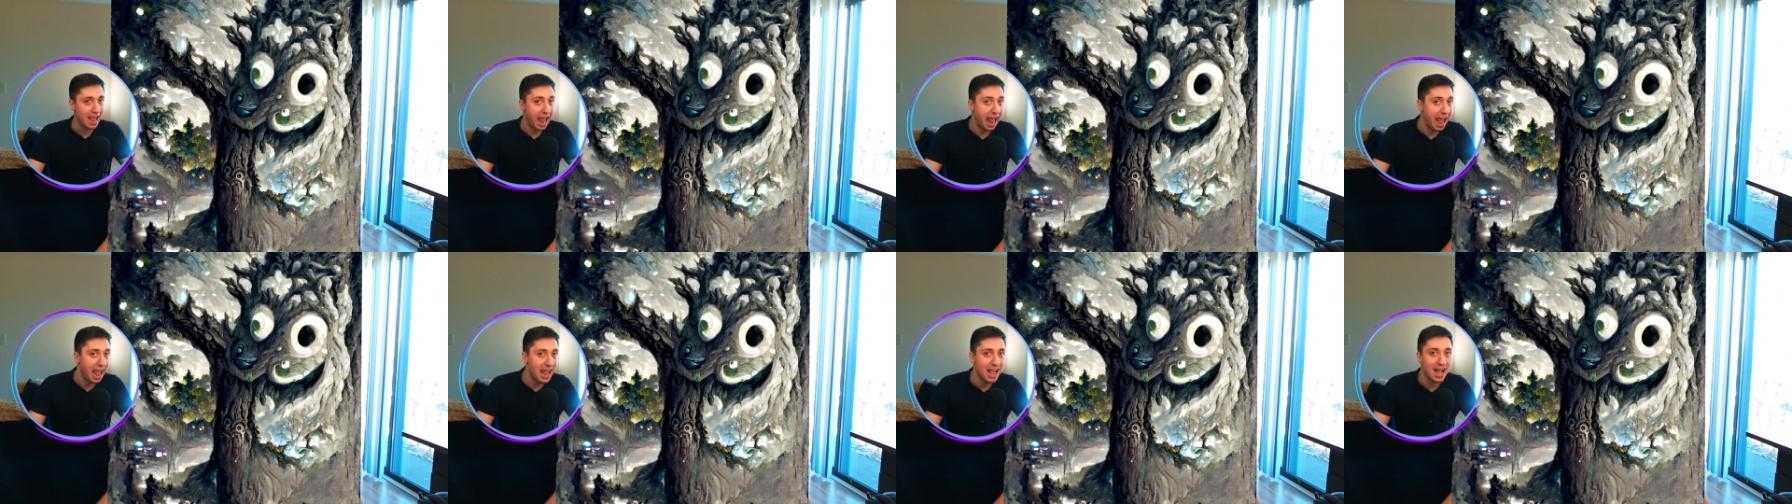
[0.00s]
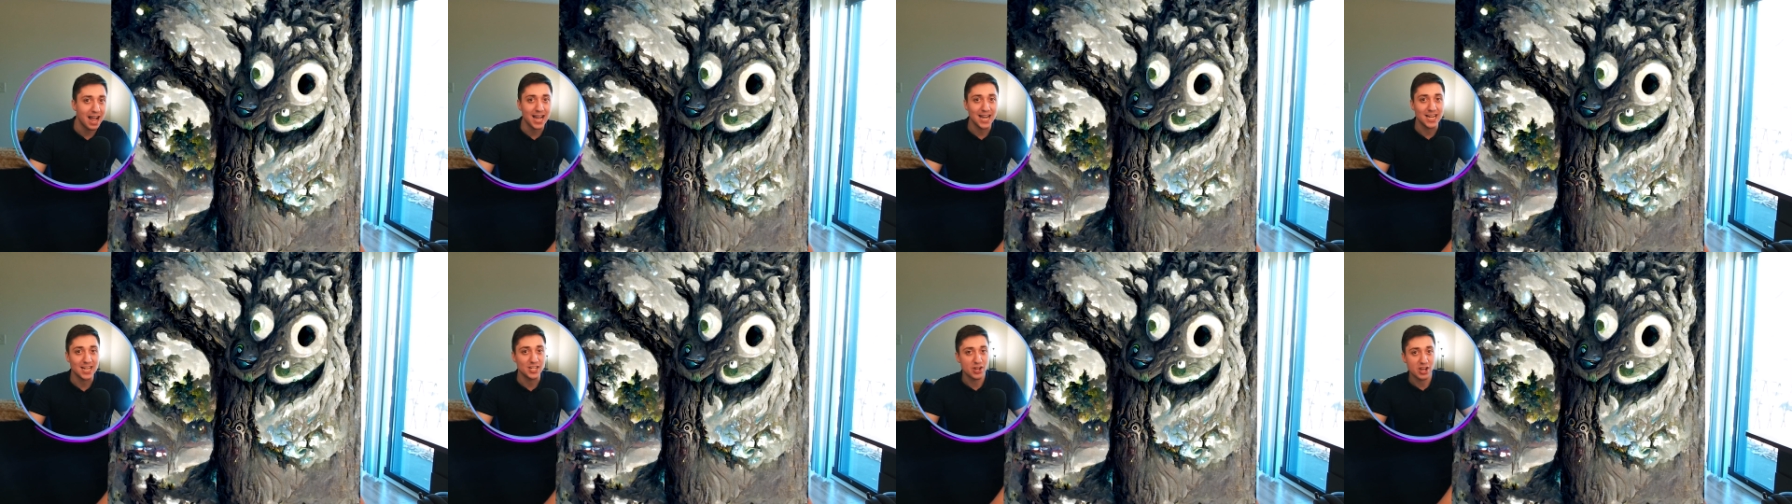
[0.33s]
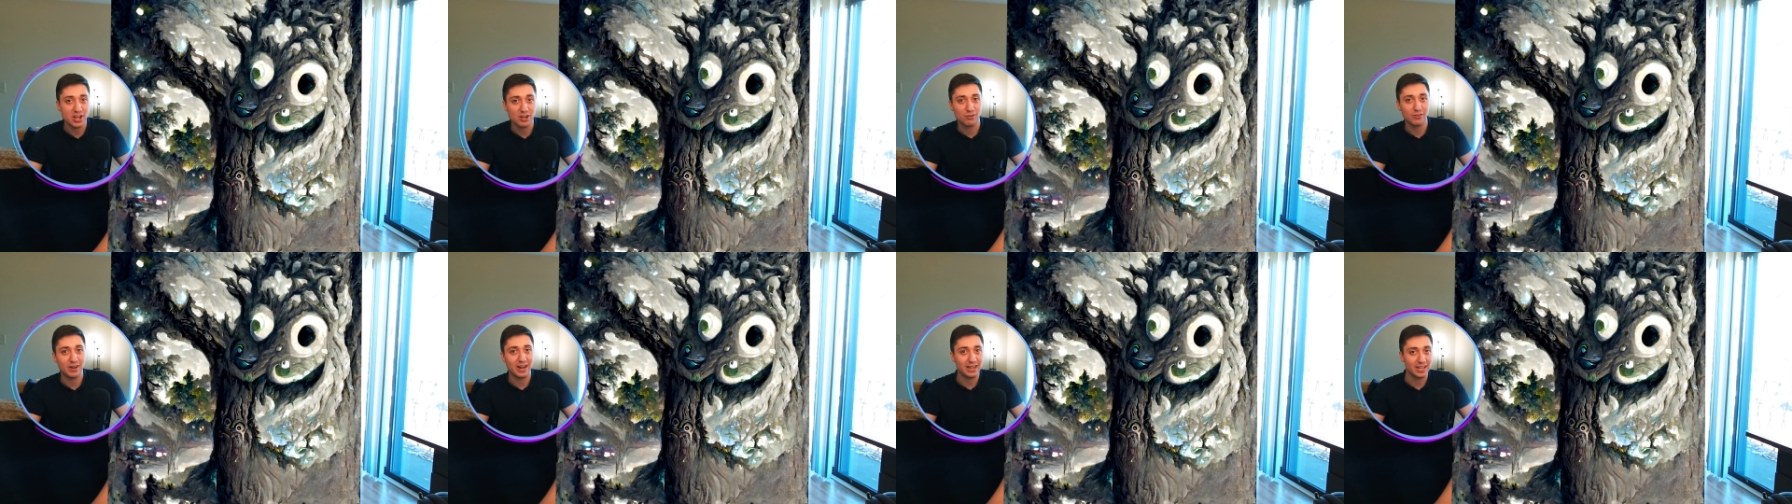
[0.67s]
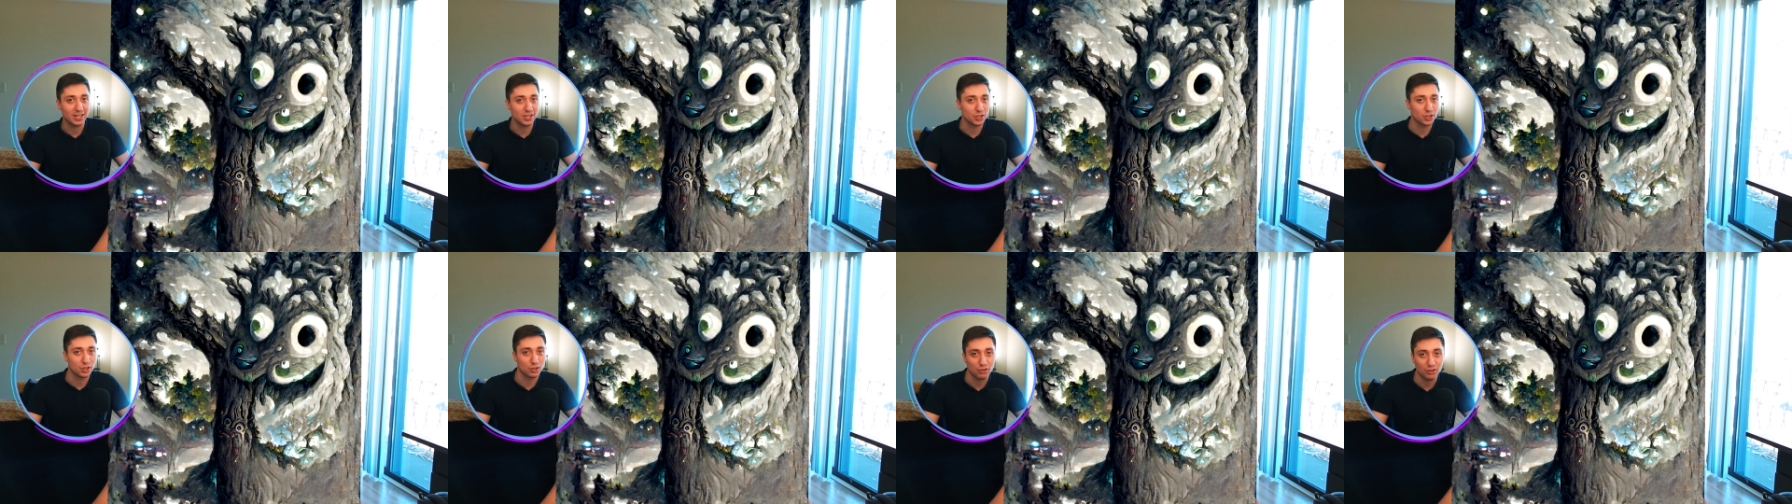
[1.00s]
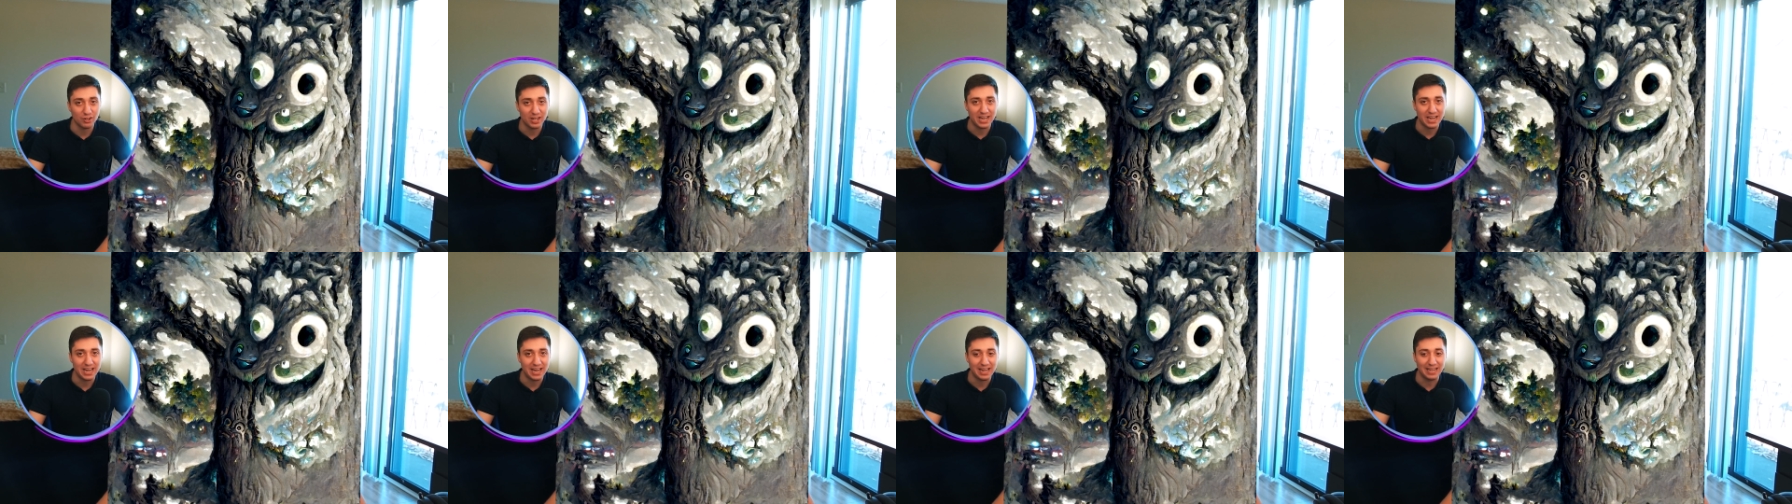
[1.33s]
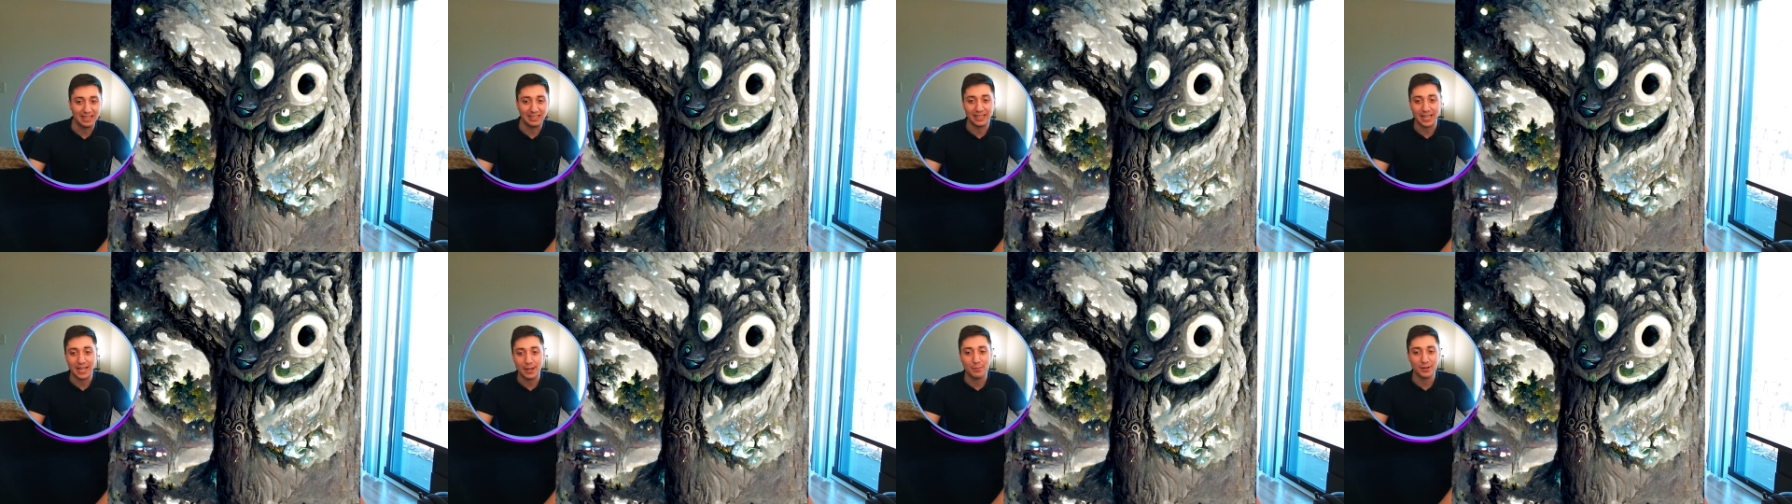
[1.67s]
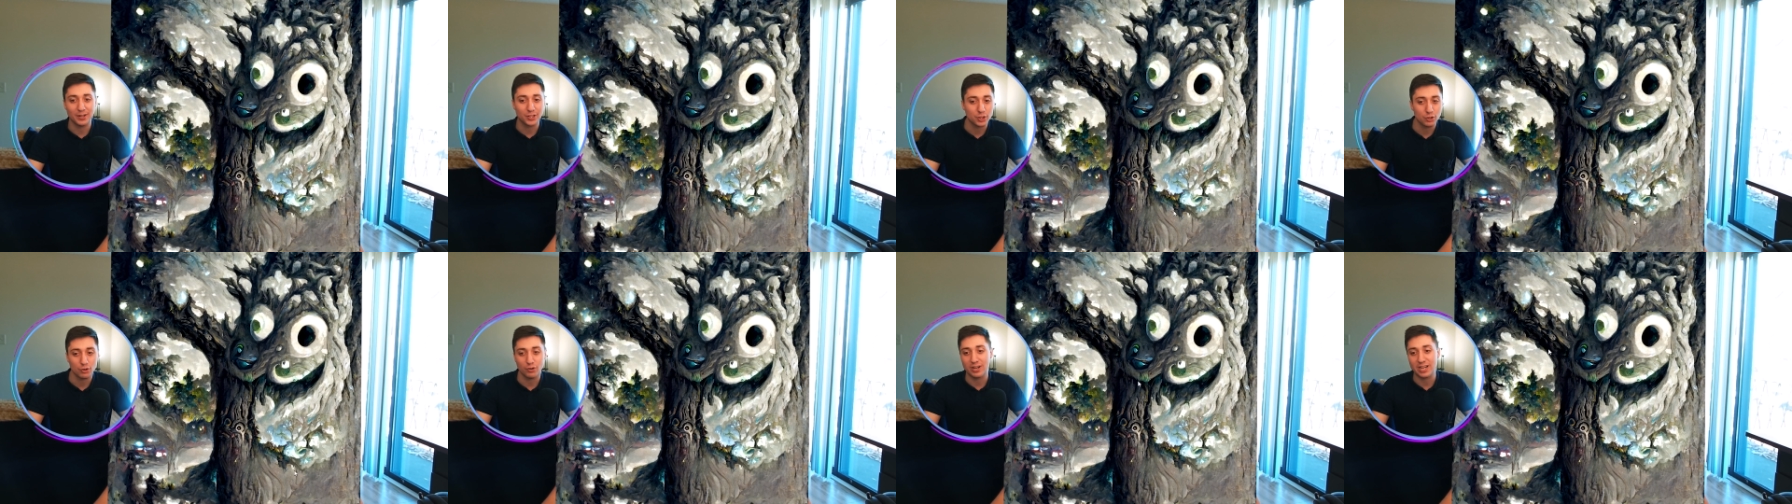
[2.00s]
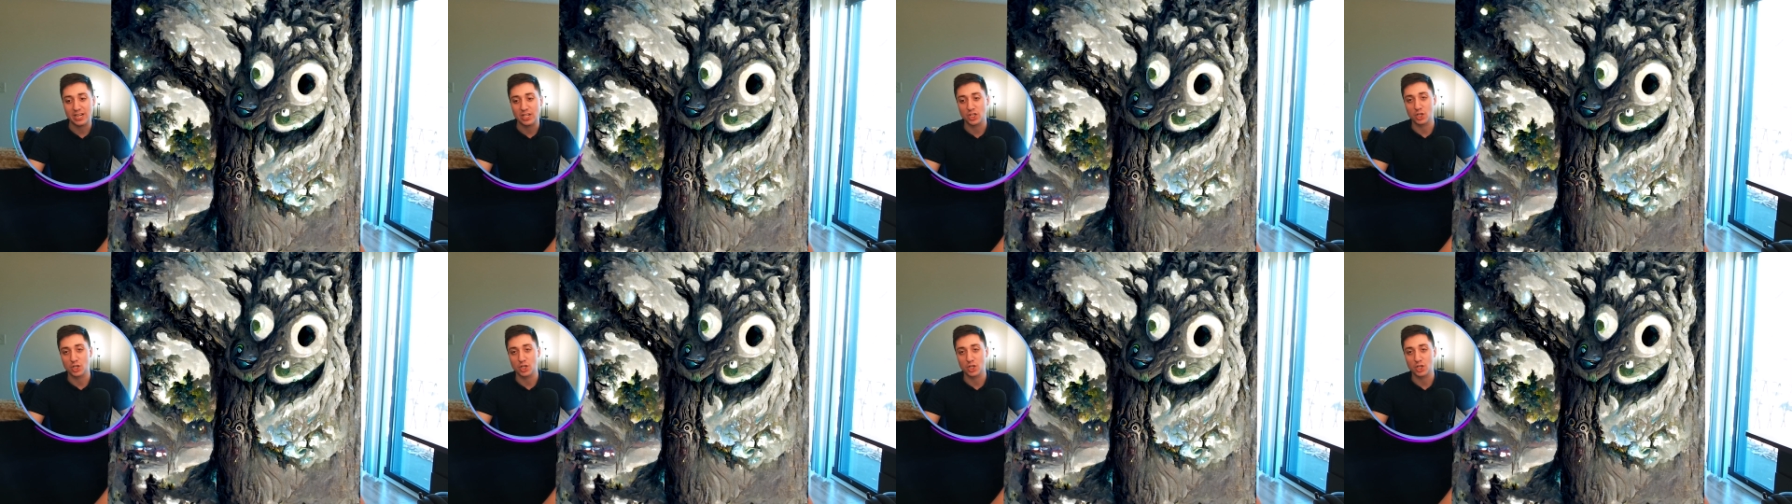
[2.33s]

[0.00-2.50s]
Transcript: A I-generated tree. Glibatree